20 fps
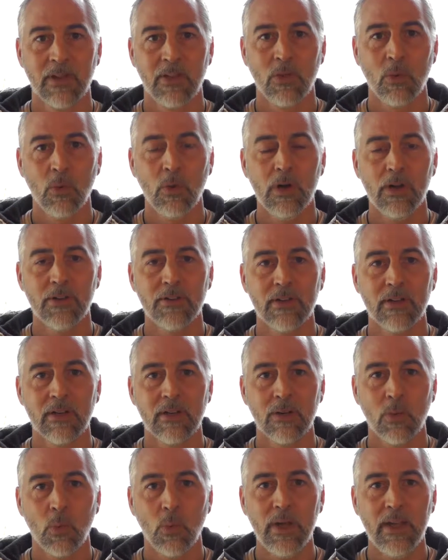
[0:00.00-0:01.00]
the word
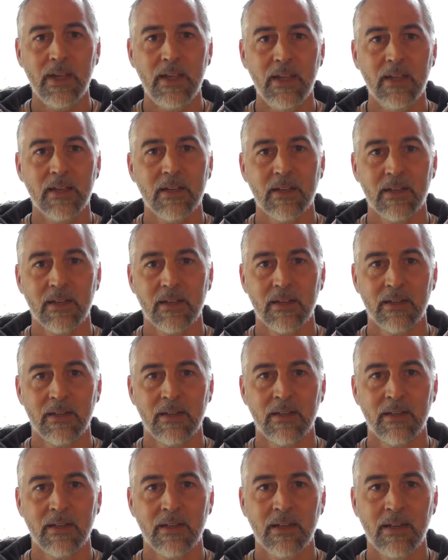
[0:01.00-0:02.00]
we
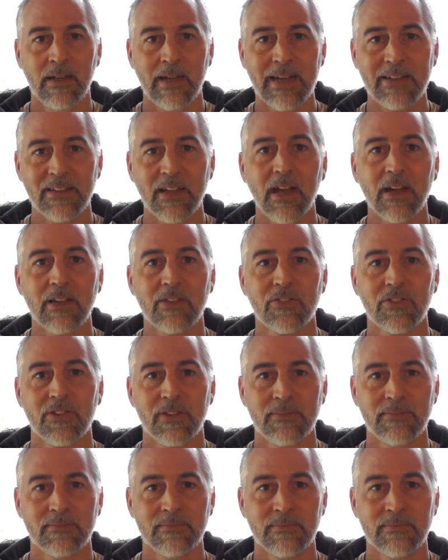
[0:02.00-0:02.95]
and us.